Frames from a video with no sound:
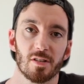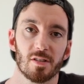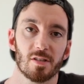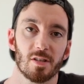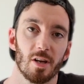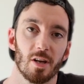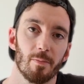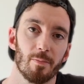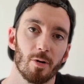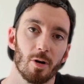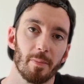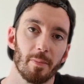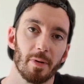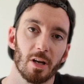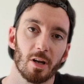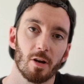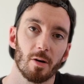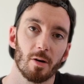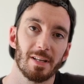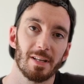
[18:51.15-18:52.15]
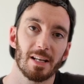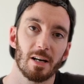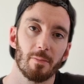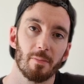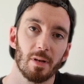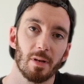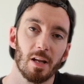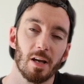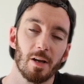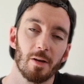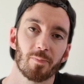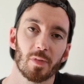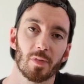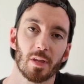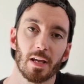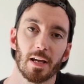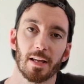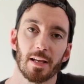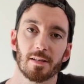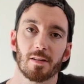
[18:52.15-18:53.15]
so pop me a comment down below
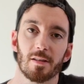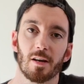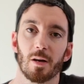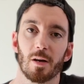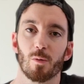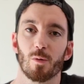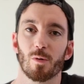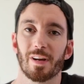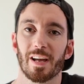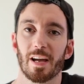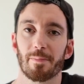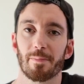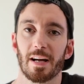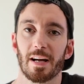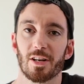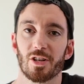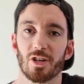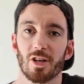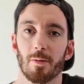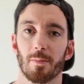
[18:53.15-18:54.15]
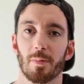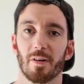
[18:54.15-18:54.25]
and I will get back to you.